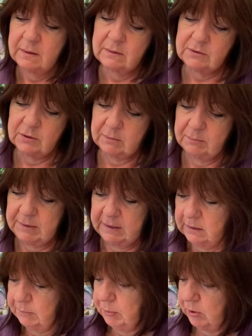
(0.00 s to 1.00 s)
to complete
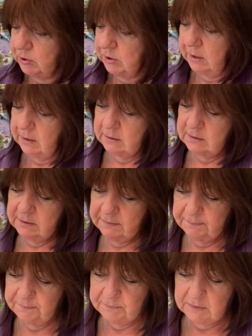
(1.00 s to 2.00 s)
the project.
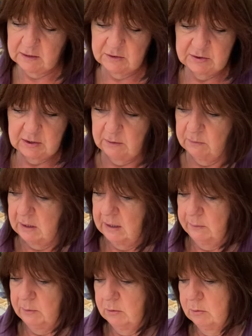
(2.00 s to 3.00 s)
So I
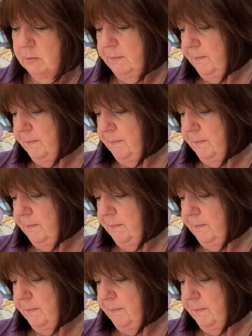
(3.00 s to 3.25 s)
will